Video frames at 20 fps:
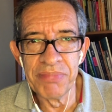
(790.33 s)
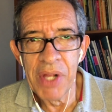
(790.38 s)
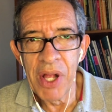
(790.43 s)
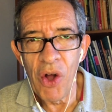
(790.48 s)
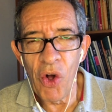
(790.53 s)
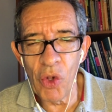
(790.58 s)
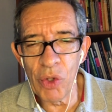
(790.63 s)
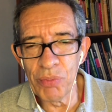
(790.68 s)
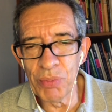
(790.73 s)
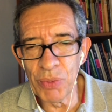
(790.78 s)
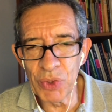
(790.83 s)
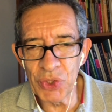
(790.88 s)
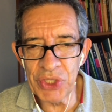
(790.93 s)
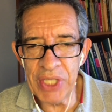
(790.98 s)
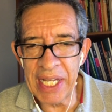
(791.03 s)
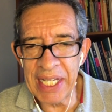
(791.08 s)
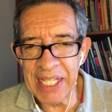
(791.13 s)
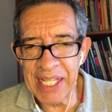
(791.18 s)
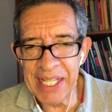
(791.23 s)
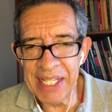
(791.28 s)
Almost
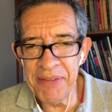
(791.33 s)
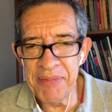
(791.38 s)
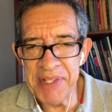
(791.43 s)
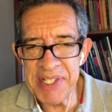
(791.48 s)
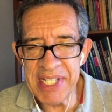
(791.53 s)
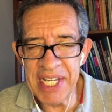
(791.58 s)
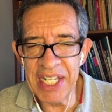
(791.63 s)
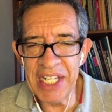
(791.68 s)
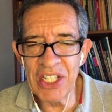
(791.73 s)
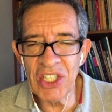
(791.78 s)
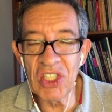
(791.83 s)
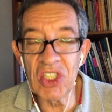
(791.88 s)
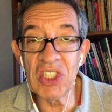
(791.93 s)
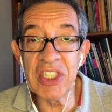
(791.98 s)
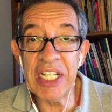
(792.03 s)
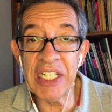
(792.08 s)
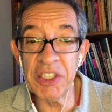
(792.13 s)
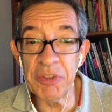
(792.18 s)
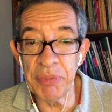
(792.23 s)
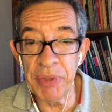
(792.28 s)
like imitating
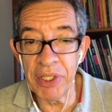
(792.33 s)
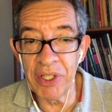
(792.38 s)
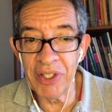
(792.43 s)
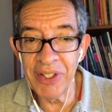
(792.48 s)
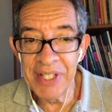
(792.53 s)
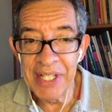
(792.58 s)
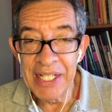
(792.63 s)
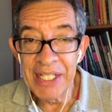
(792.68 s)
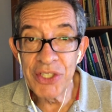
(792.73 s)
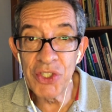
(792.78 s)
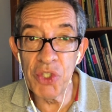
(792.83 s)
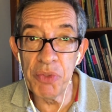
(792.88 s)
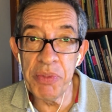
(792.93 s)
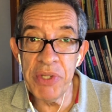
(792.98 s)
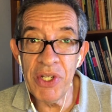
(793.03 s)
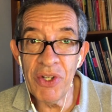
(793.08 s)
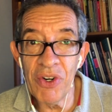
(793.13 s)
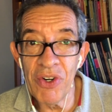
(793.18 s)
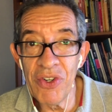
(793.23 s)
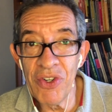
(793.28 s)
Shakespeare, to be
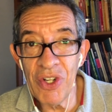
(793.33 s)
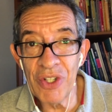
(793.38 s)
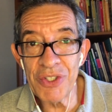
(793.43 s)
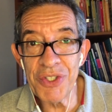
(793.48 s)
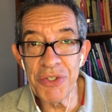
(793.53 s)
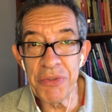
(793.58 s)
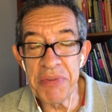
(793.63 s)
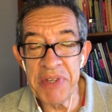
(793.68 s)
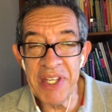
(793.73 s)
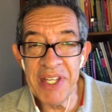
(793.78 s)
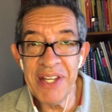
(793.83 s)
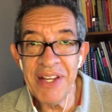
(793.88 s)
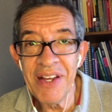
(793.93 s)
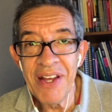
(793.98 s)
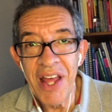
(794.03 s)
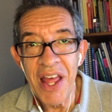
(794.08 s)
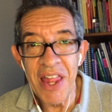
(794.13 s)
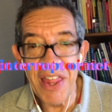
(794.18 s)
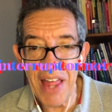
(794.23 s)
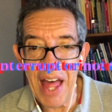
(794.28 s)
or not to be,
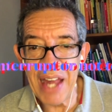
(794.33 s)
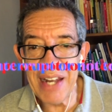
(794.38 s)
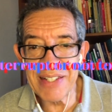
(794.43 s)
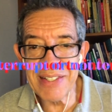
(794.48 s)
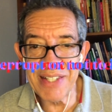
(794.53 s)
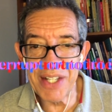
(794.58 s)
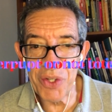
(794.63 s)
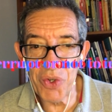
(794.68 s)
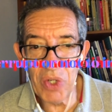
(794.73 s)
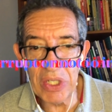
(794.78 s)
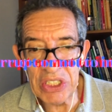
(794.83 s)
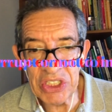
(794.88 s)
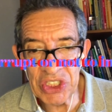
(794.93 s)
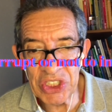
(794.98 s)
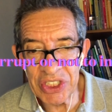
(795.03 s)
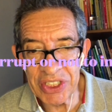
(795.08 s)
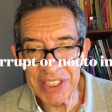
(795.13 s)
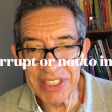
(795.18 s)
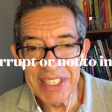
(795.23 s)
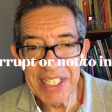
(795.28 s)
that is the
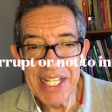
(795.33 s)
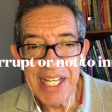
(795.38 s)
question.